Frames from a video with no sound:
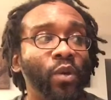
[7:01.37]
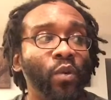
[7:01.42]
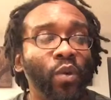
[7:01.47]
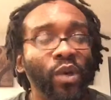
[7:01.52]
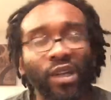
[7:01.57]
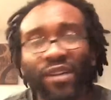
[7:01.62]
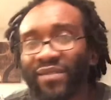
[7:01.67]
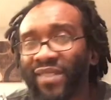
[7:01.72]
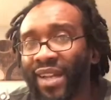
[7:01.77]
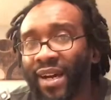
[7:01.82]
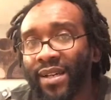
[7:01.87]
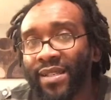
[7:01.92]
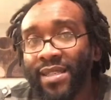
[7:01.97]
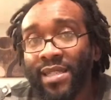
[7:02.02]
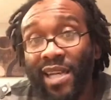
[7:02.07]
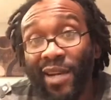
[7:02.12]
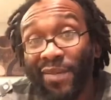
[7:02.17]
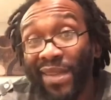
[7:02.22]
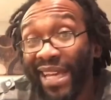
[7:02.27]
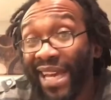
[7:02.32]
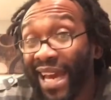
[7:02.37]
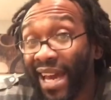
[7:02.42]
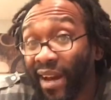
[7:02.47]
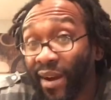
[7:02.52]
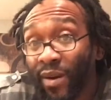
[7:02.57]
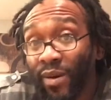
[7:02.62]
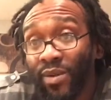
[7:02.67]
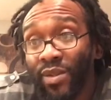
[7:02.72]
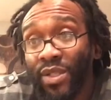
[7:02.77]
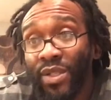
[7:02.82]
you would have done something
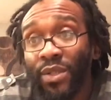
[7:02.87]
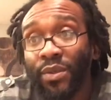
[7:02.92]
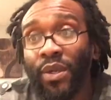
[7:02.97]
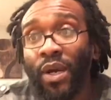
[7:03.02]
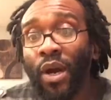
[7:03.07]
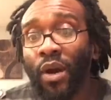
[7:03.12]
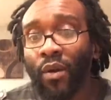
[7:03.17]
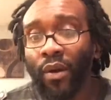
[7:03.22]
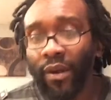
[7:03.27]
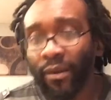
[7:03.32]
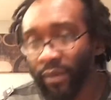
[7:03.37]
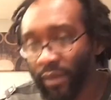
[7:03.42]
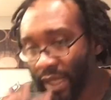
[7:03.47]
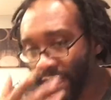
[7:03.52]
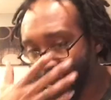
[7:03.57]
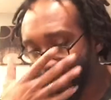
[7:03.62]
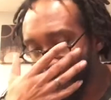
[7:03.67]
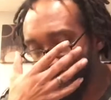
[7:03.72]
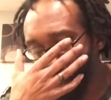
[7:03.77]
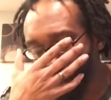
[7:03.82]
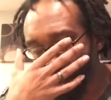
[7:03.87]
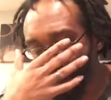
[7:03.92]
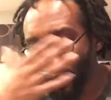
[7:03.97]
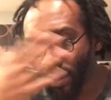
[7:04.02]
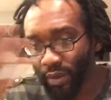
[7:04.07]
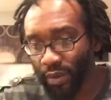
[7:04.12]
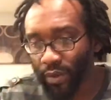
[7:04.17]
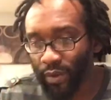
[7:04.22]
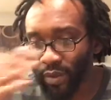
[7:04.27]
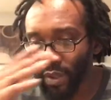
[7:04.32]
else, you know, let's say you
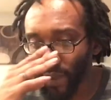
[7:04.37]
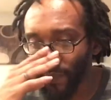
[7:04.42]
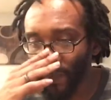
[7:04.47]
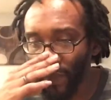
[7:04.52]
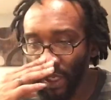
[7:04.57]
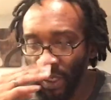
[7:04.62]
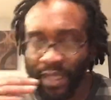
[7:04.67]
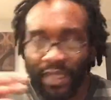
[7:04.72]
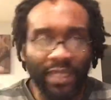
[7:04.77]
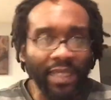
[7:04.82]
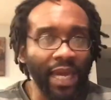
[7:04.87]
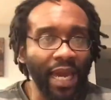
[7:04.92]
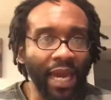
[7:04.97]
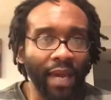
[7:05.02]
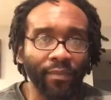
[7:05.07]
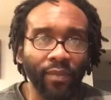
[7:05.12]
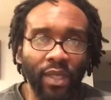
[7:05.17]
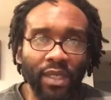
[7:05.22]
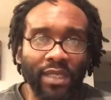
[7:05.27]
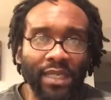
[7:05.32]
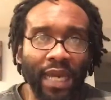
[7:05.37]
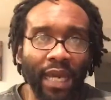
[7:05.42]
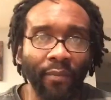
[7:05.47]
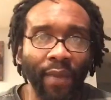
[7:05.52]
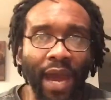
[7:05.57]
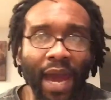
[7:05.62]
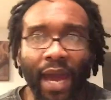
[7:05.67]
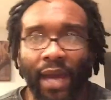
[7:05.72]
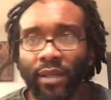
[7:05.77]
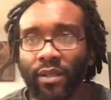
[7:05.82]
used the same, the
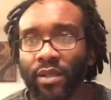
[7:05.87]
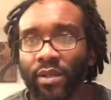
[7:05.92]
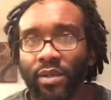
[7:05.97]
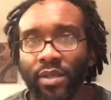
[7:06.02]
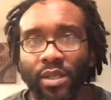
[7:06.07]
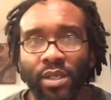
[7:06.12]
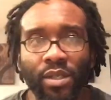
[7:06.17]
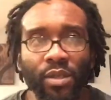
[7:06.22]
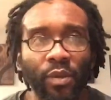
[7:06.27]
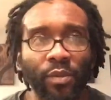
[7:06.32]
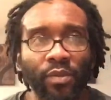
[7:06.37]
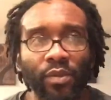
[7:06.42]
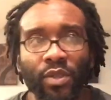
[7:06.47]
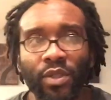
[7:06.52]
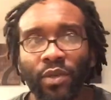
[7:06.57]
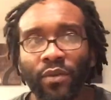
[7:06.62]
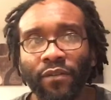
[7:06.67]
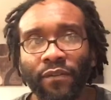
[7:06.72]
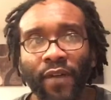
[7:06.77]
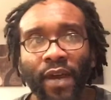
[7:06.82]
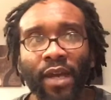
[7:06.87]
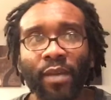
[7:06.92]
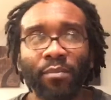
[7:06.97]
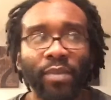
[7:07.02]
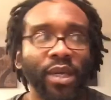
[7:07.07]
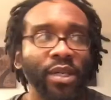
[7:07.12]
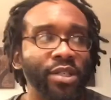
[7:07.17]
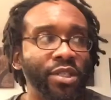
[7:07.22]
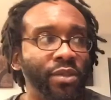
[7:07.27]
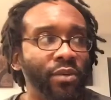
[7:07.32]
same actors to, to
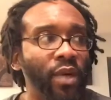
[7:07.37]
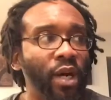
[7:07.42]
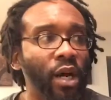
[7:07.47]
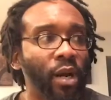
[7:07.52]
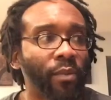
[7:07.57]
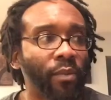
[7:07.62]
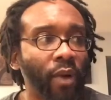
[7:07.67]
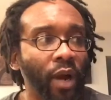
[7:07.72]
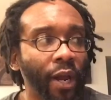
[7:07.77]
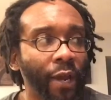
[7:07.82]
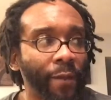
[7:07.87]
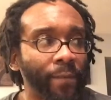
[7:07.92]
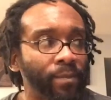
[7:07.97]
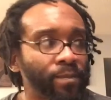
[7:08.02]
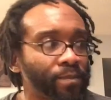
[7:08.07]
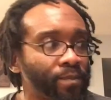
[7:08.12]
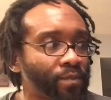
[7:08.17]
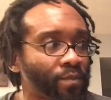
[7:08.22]
fake beat you up, right?